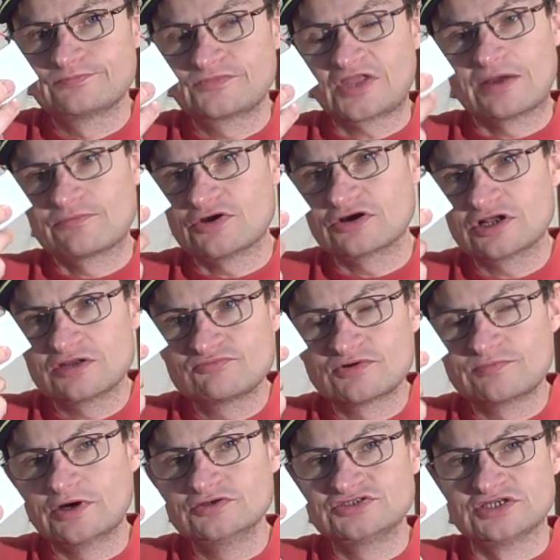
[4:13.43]
I'm not going to
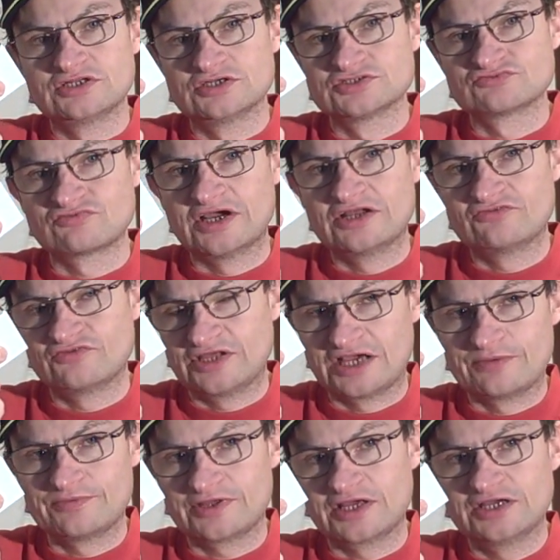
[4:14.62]
promote it as right for the
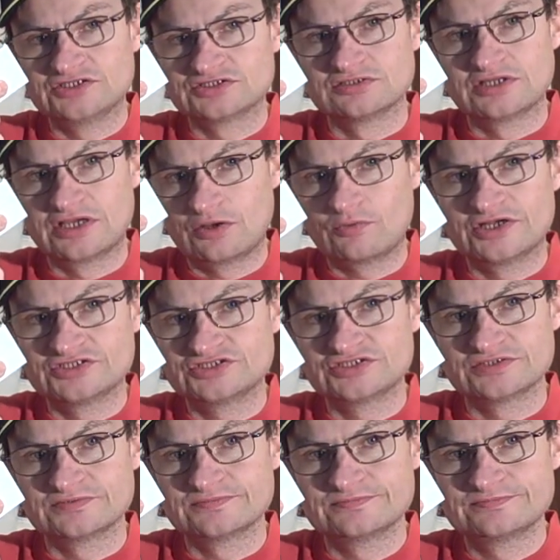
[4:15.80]
application in question.
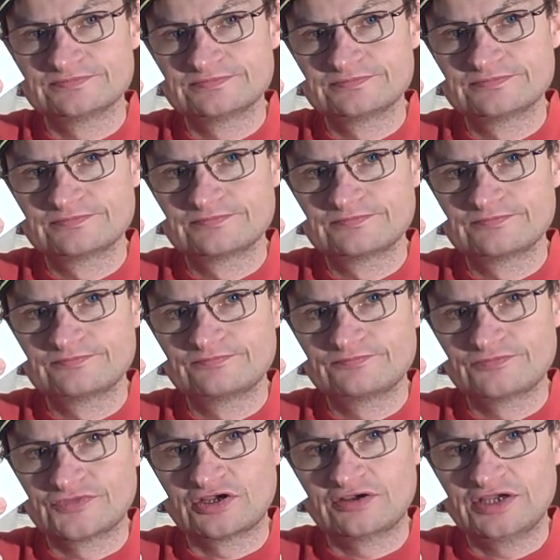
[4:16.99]

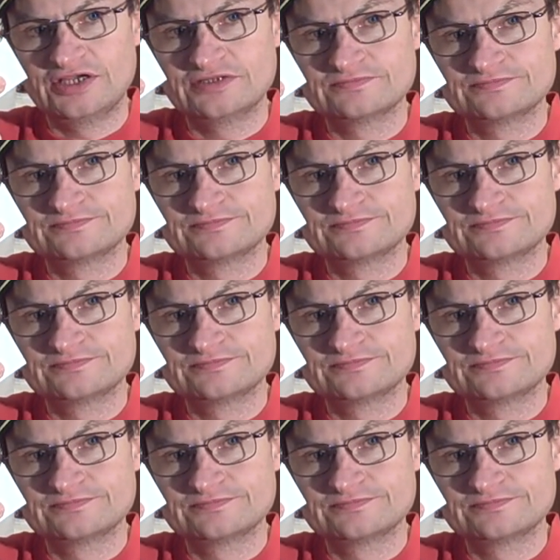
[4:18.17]
Alright?